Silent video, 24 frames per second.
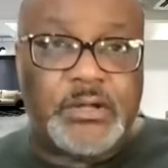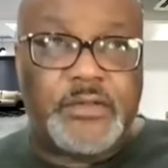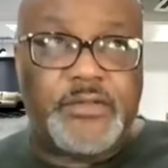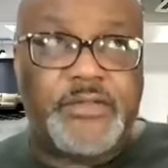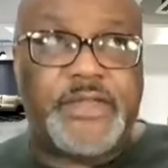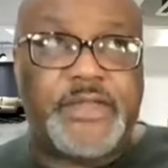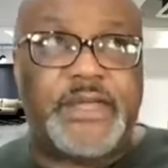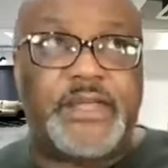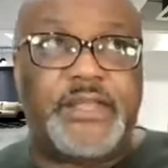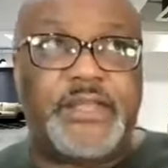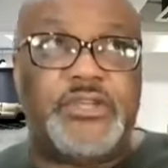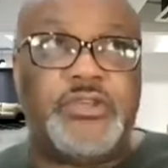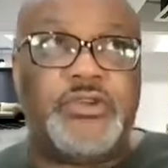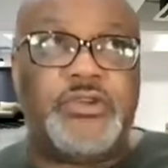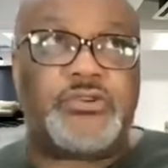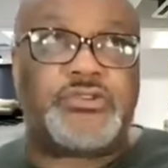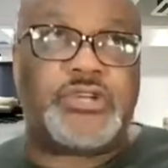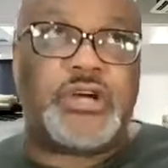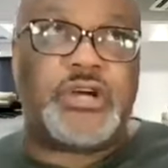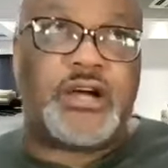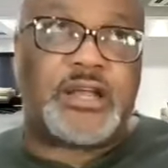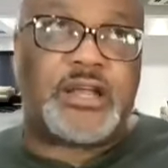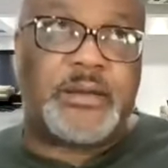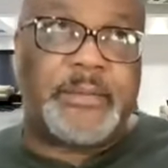then you're
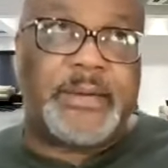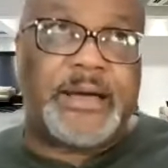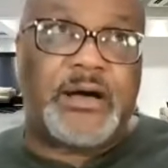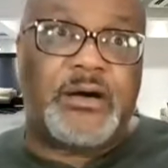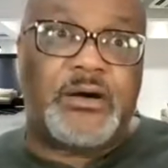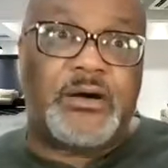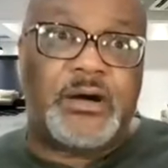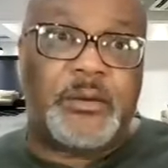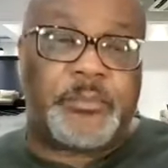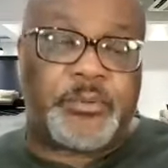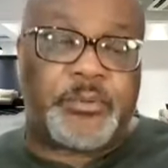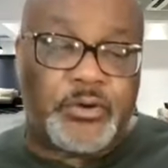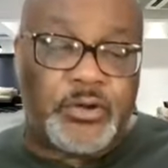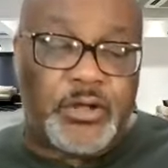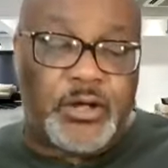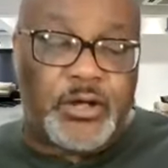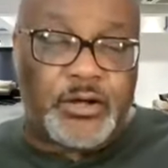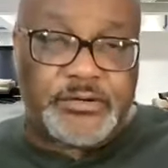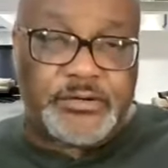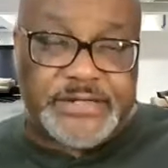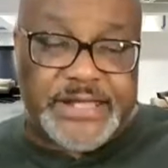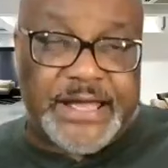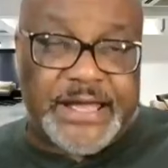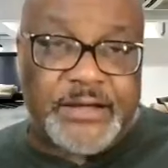talking about a
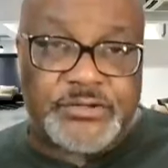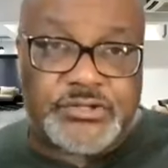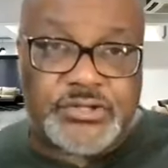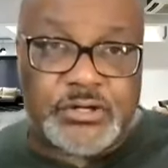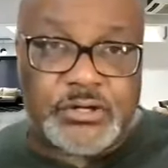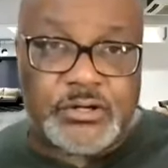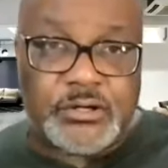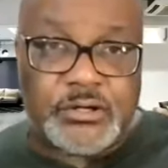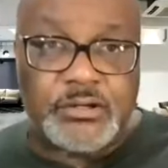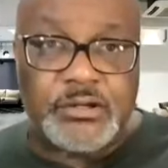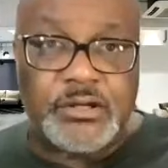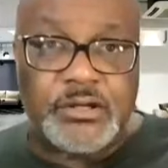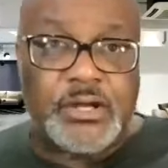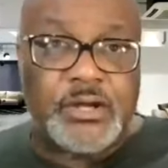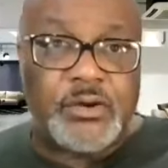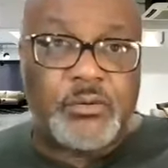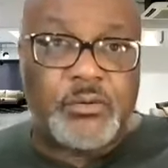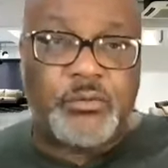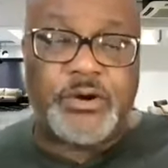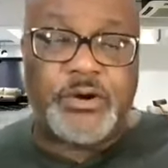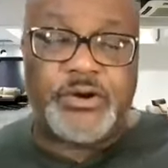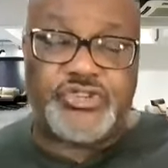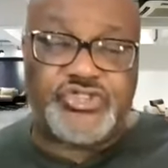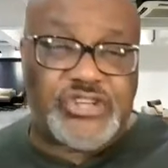prolonged downturn
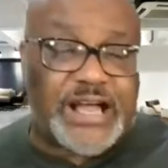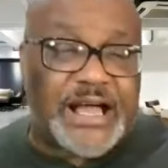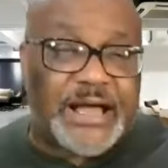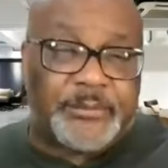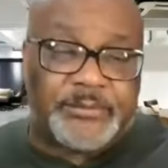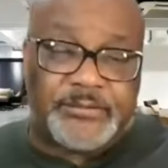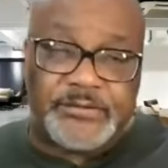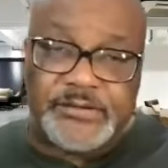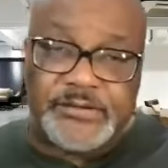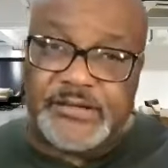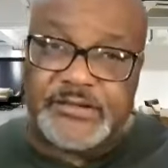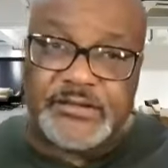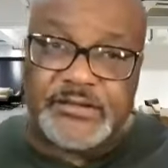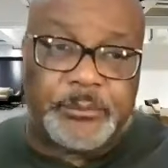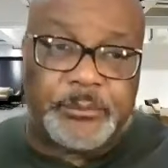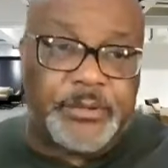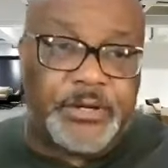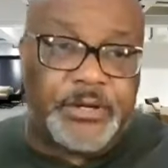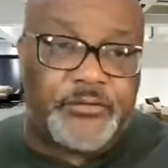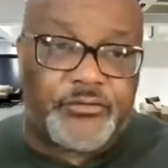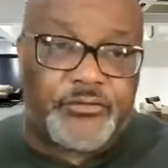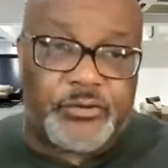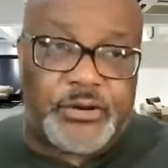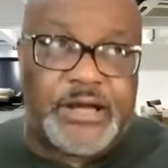where jobs
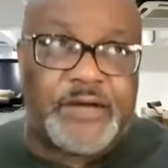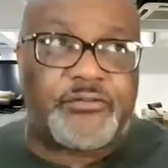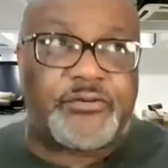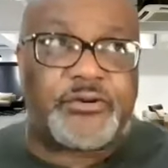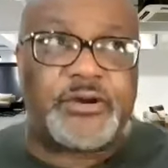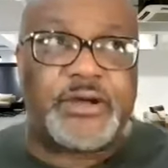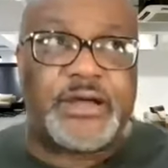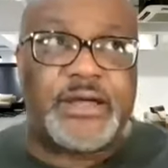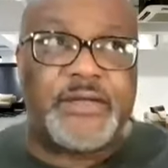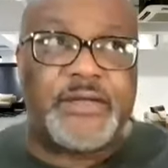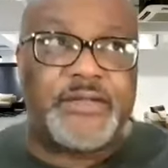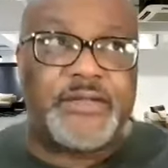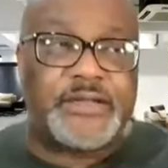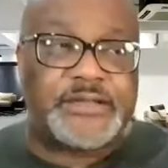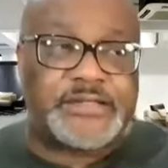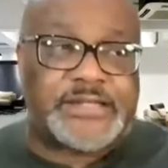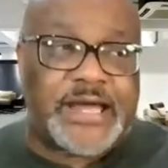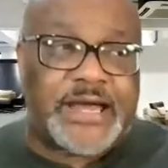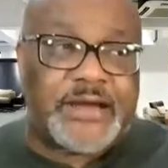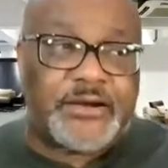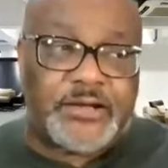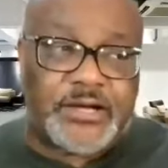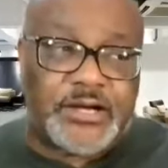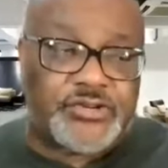disappear forever and the
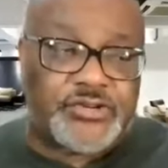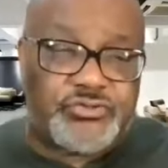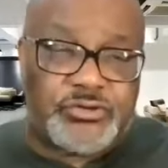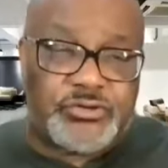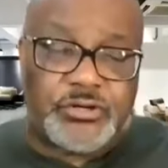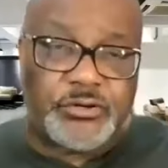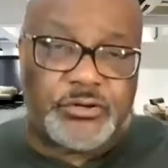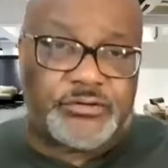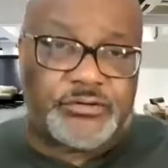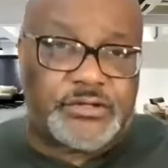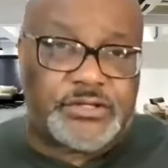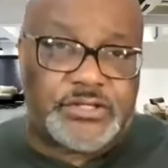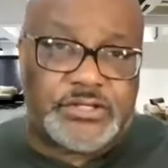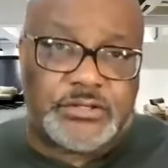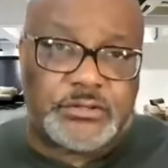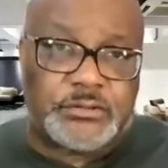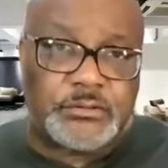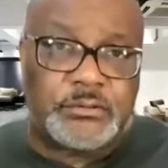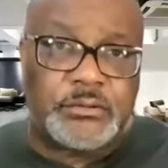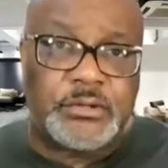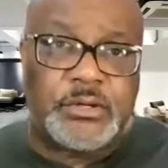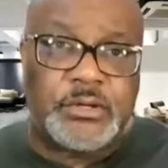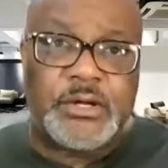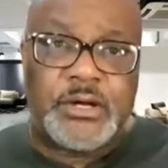entire country goes
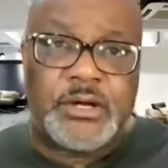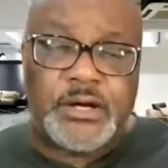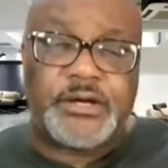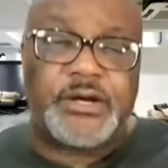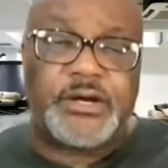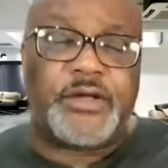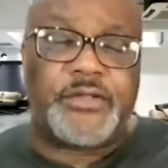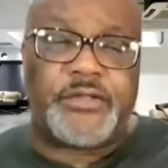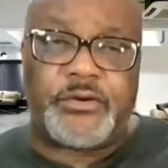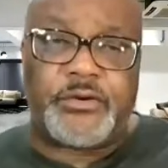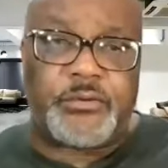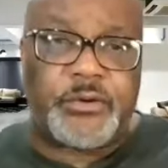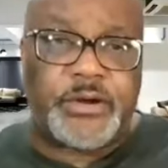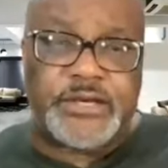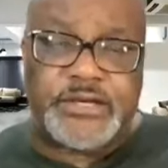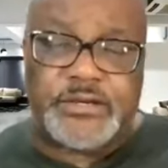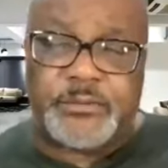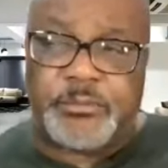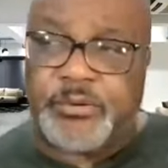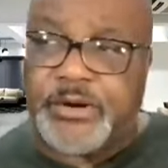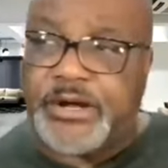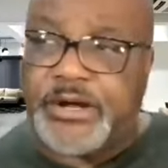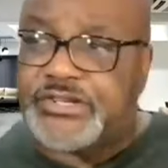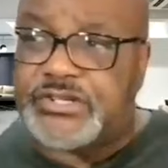into another great
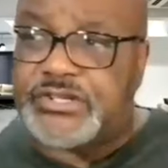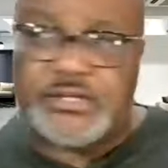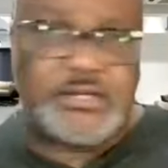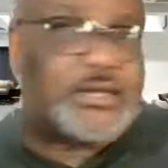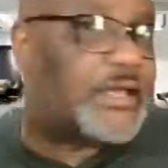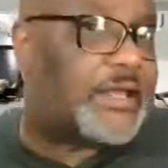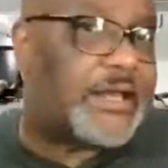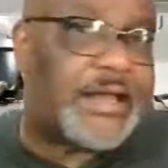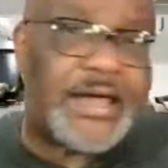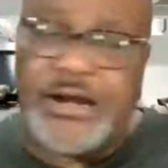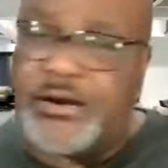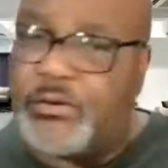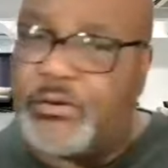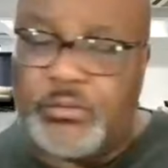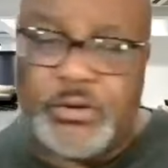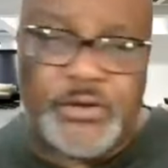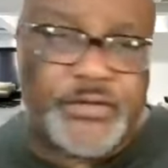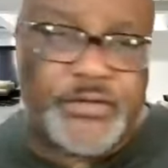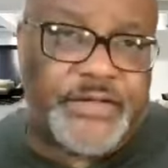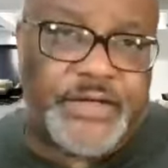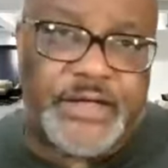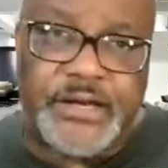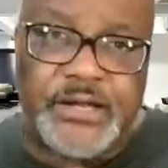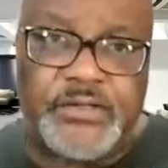depression and i don't
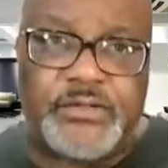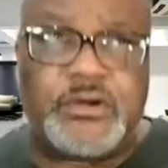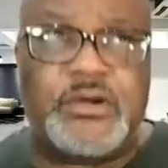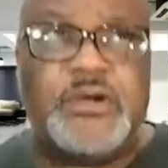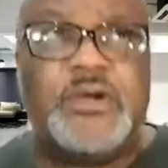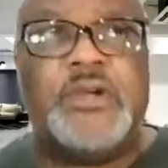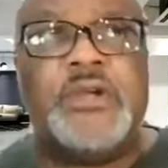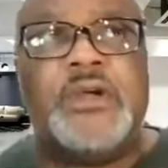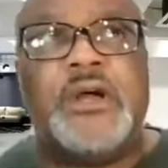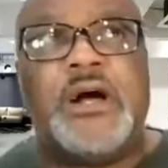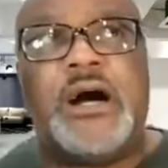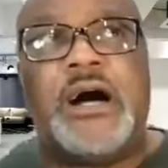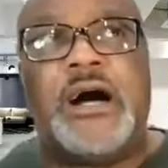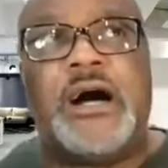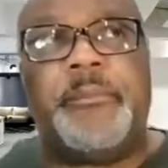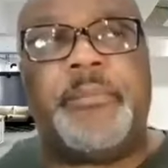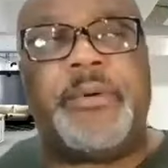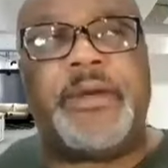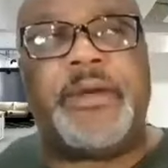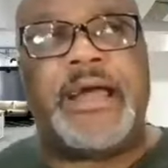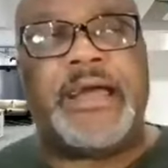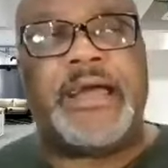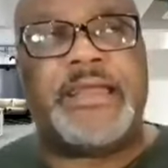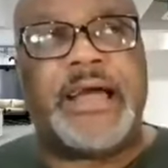want that either uh,
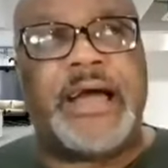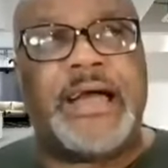but I,